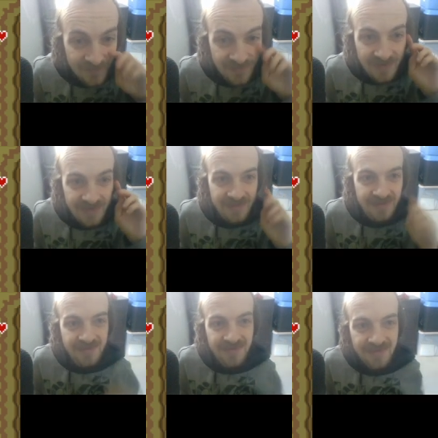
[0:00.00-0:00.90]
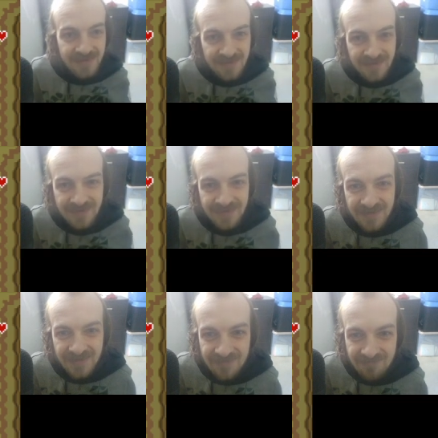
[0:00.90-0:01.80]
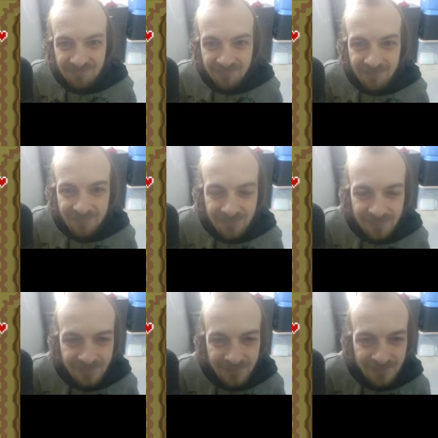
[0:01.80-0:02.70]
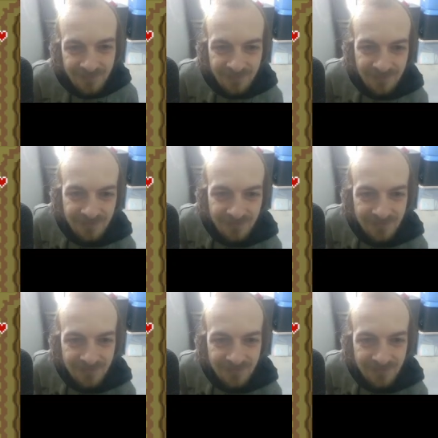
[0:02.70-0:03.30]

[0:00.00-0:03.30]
Nobody speaks.